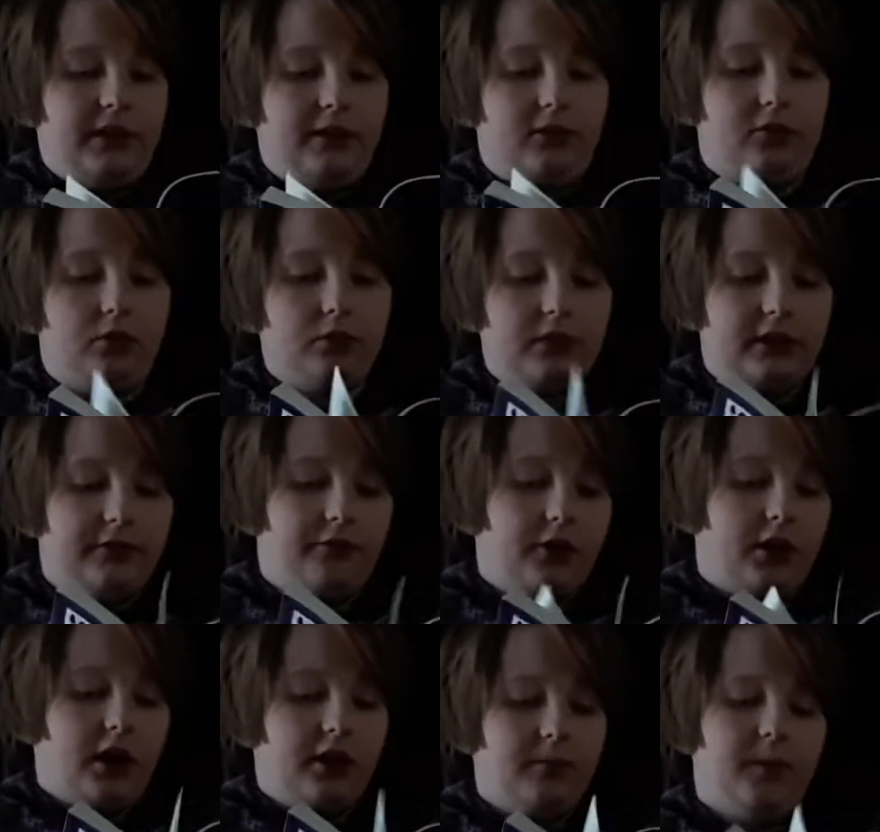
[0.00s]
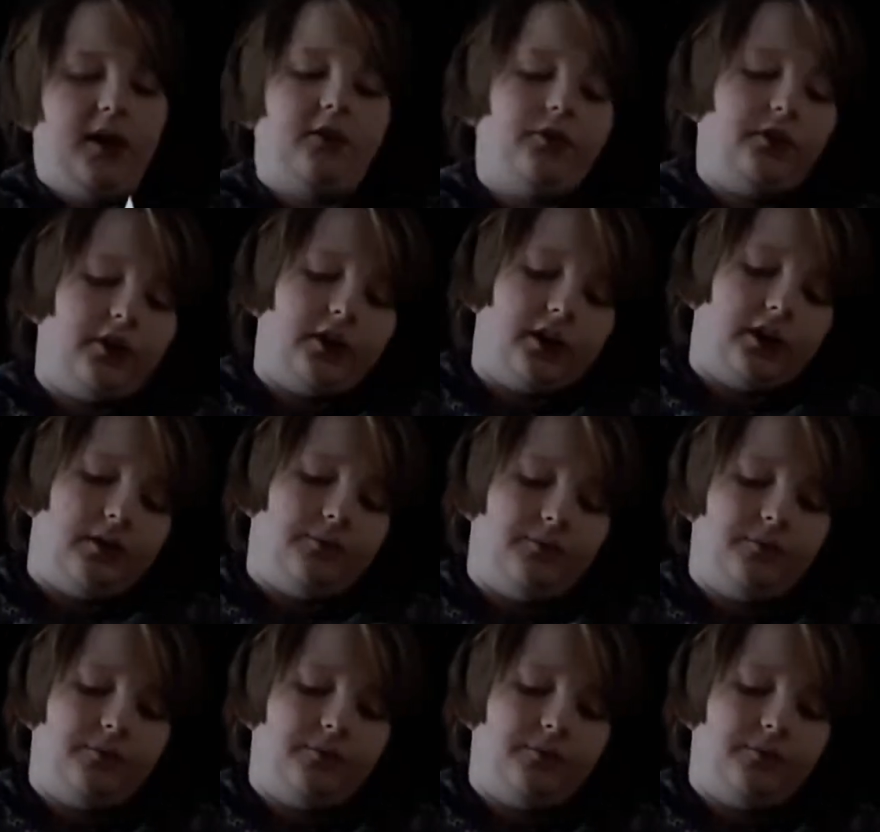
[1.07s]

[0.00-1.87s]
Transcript: totally forgot about the,